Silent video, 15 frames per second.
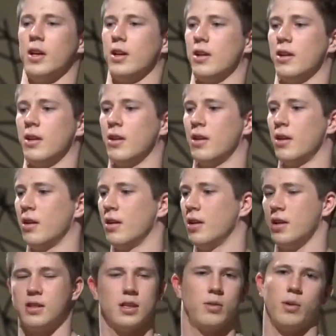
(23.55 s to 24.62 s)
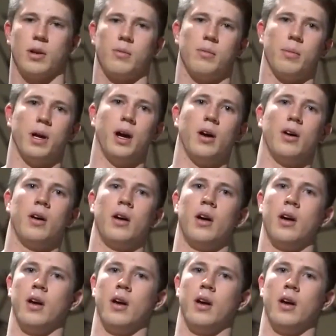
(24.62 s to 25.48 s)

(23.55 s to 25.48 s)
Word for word: Like, that's not what I'm about.